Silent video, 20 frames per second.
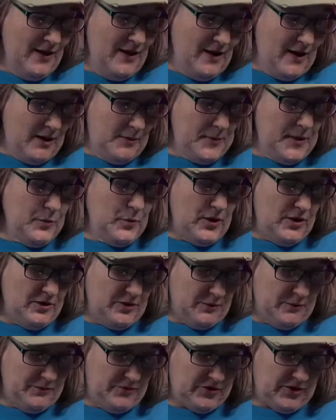And
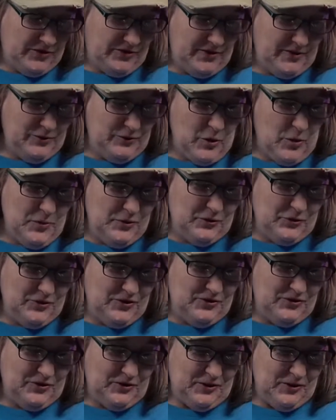welcome, Jason. It's always good
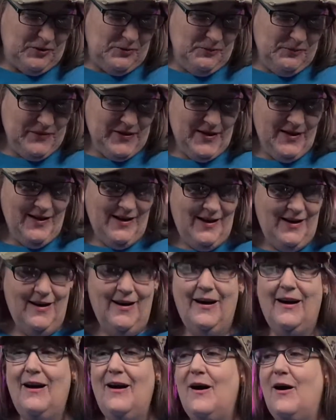to see you.
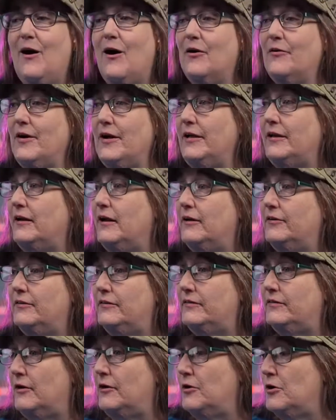All right.
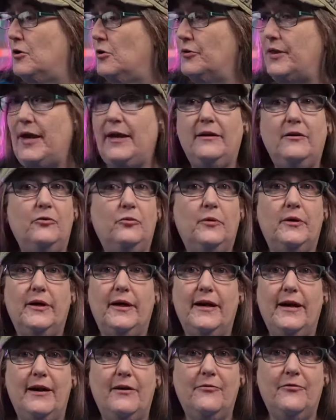So that is what I
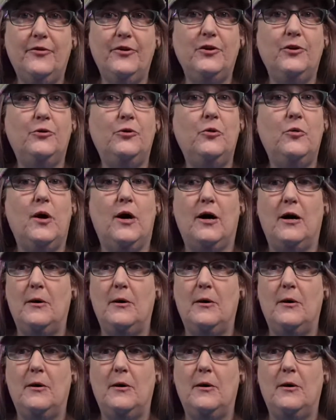have for you.